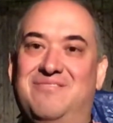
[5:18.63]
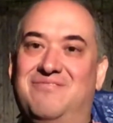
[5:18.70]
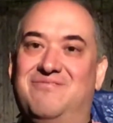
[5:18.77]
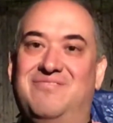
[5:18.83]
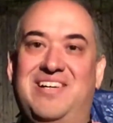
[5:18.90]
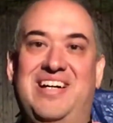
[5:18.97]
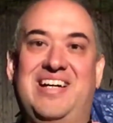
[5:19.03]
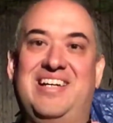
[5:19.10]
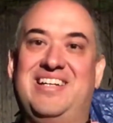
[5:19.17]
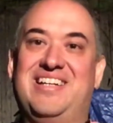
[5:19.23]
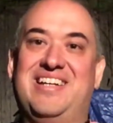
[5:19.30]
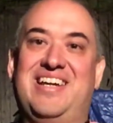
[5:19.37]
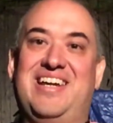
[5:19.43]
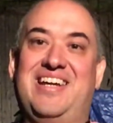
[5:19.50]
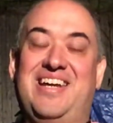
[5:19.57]
But
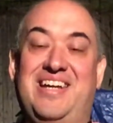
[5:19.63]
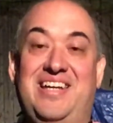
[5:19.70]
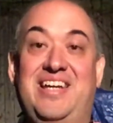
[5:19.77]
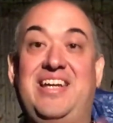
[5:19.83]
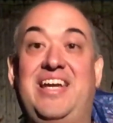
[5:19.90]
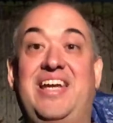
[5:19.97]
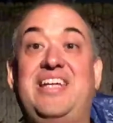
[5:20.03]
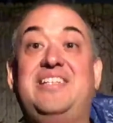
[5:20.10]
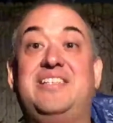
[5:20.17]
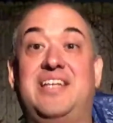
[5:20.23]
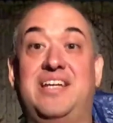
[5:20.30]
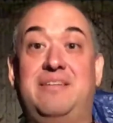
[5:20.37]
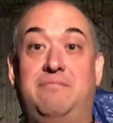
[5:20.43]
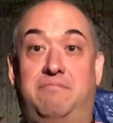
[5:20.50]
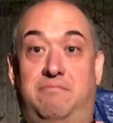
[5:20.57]
and then
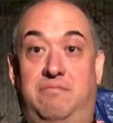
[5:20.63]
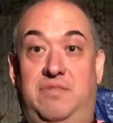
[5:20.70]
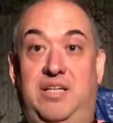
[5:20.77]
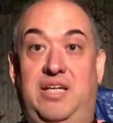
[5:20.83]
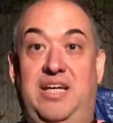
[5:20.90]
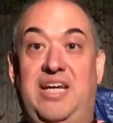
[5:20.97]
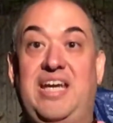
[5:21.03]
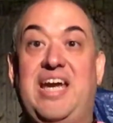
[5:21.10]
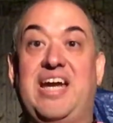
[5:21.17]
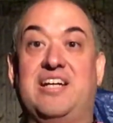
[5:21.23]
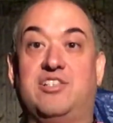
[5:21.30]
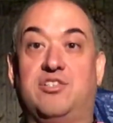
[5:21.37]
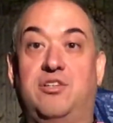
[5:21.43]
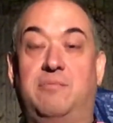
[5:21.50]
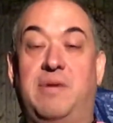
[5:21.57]
he
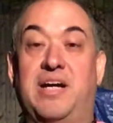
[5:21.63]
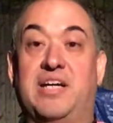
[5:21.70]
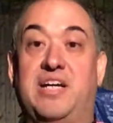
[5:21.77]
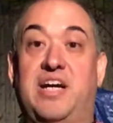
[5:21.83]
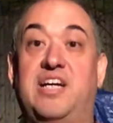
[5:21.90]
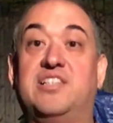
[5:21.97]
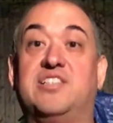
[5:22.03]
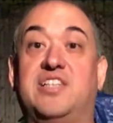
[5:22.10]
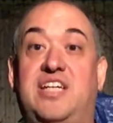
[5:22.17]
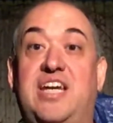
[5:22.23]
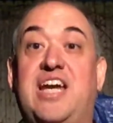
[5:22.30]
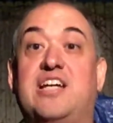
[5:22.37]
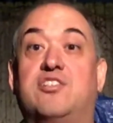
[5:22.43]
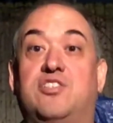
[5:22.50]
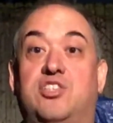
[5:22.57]
actually, my cousin, he
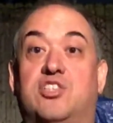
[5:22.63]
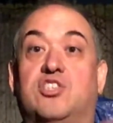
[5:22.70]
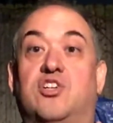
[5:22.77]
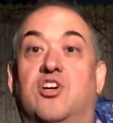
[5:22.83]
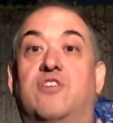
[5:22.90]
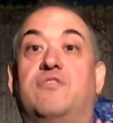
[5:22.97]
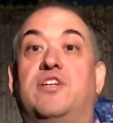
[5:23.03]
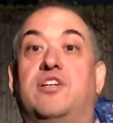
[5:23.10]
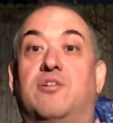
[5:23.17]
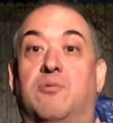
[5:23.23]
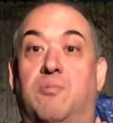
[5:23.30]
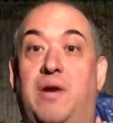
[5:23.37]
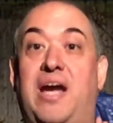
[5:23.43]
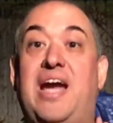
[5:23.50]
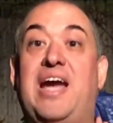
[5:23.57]
actually served in
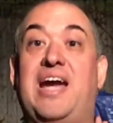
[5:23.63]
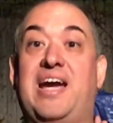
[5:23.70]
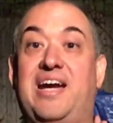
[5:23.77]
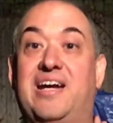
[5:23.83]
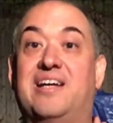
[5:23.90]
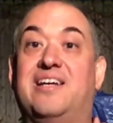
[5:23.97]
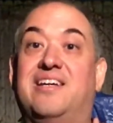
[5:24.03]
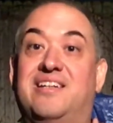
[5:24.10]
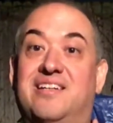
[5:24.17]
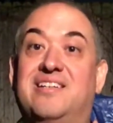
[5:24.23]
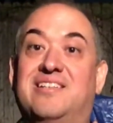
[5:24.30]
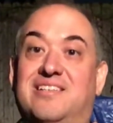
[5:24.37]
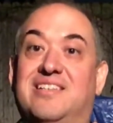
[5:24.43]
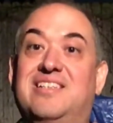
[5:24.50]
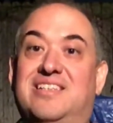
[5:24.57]
Iraq
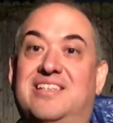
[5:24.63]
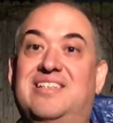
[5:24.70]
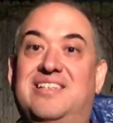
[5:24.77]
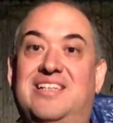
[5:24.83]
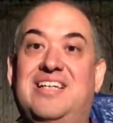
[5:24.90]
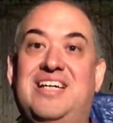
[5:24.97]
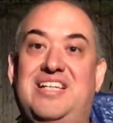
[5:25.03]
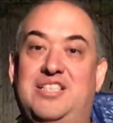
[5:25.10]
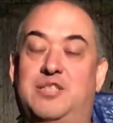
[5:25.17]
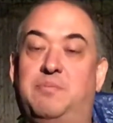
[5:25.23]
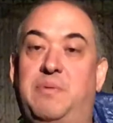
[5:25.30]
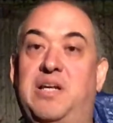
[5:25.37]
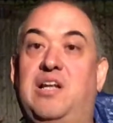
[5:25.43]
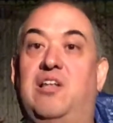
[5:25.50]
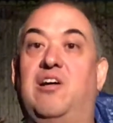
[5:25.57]
and
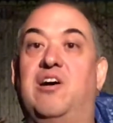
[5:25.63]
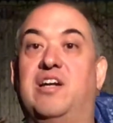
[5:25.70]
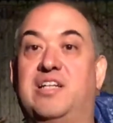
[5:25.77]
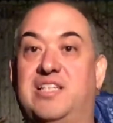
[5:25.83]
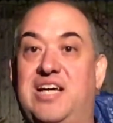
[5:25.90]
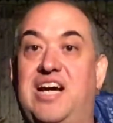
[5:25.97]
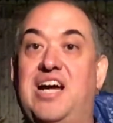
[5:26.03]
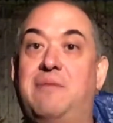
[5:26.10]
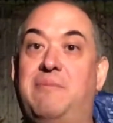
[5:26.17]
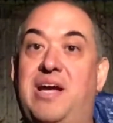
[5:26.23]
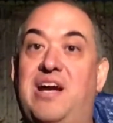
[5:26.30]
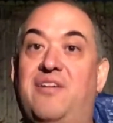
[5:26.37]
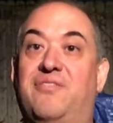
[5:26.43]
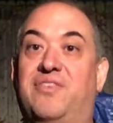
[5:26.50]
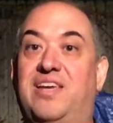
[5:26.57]
spent a lot of time
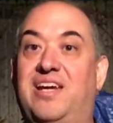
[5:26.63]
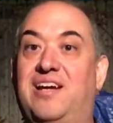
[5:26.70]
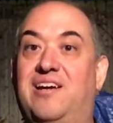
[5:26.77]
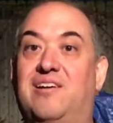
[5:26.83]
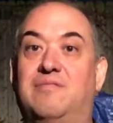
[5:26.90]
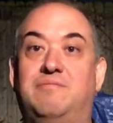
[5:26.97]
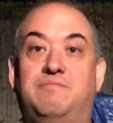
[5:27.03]
out there.